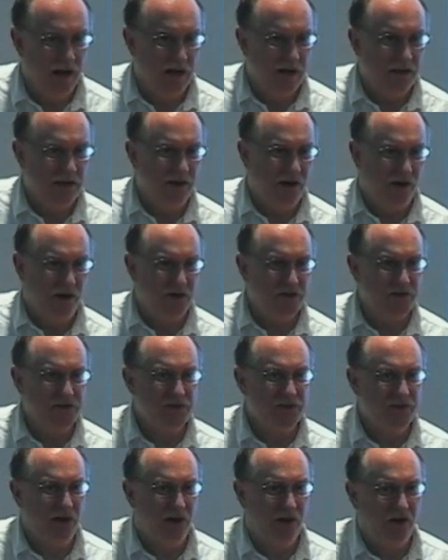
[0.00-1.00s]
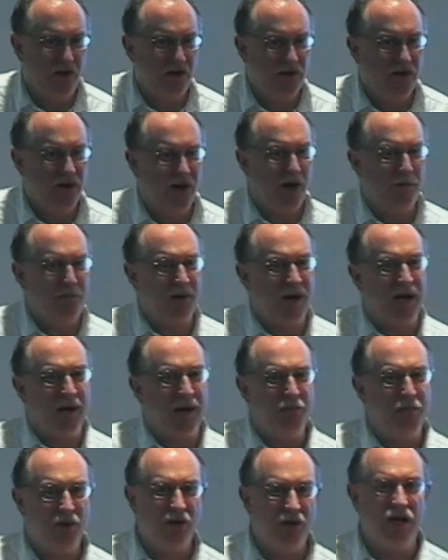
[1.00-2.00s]
There, there are
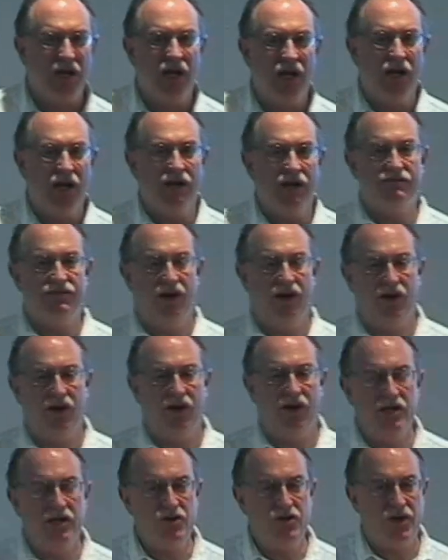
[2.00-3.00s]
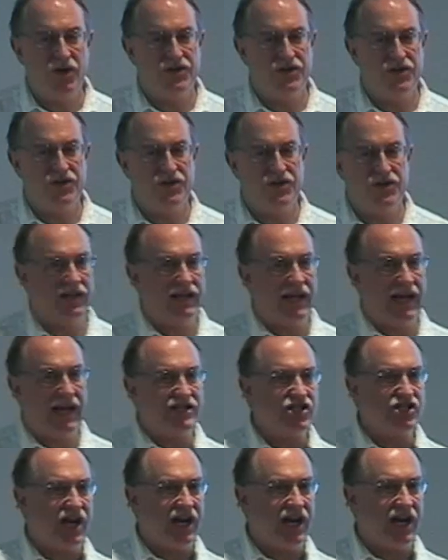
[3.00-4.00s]
people very interested in the
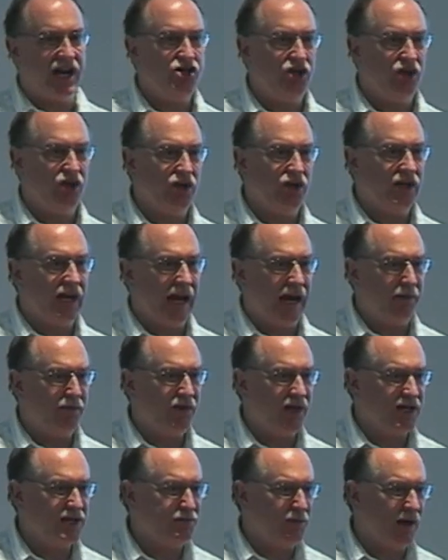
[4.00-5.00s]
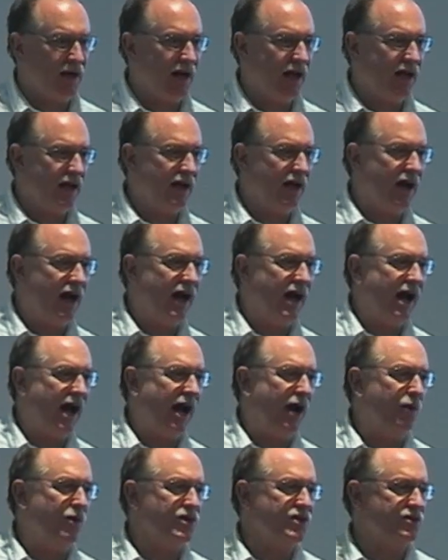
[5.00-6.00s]
educational game things, but I,
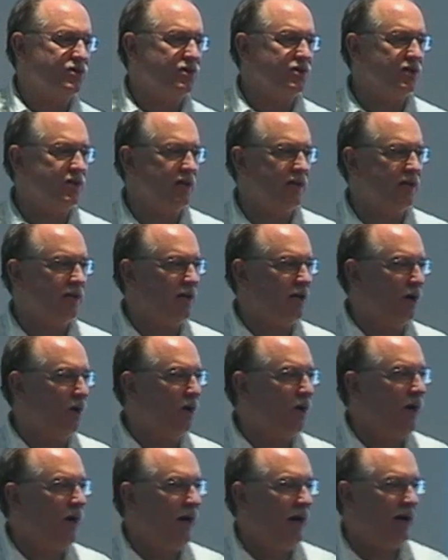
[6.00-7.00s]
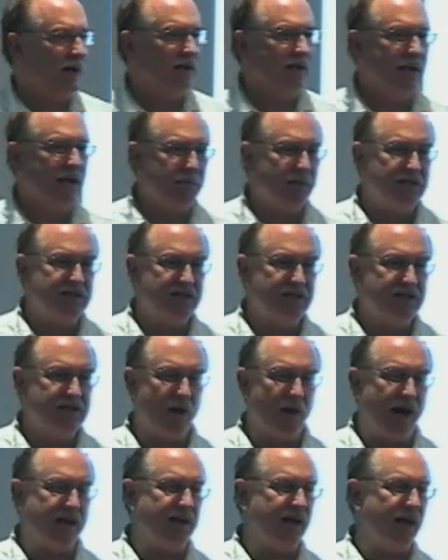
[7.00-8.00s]
I always, you know, let me tell you what
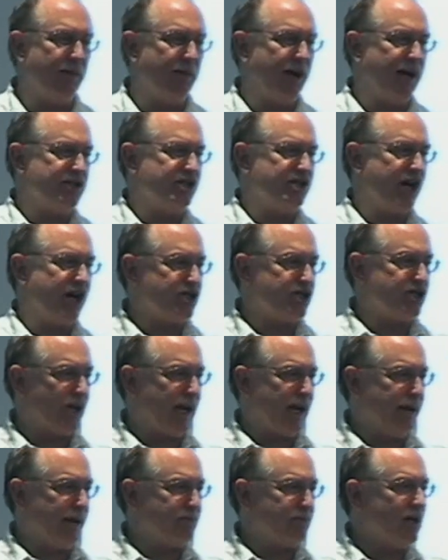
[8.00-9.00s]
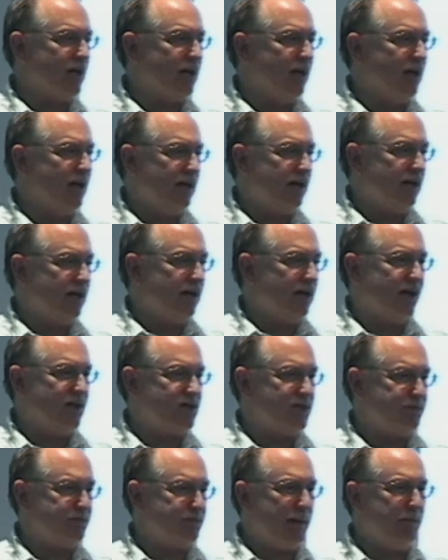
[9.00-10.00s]
I think about educational games
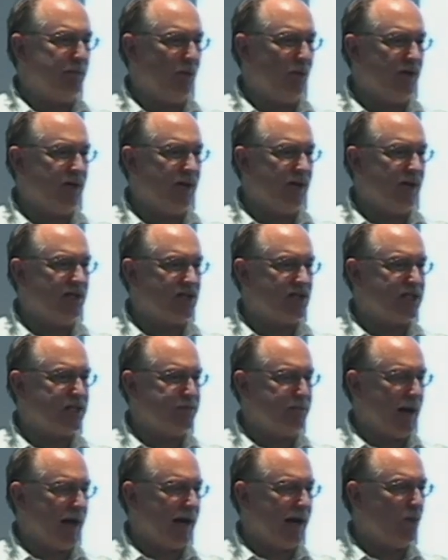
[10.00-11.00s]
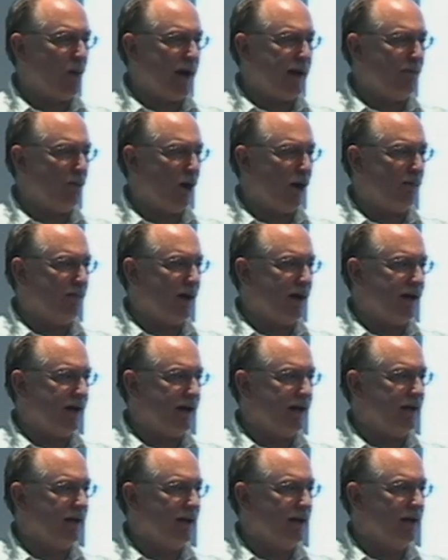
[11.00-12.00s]
is people need to spend way more money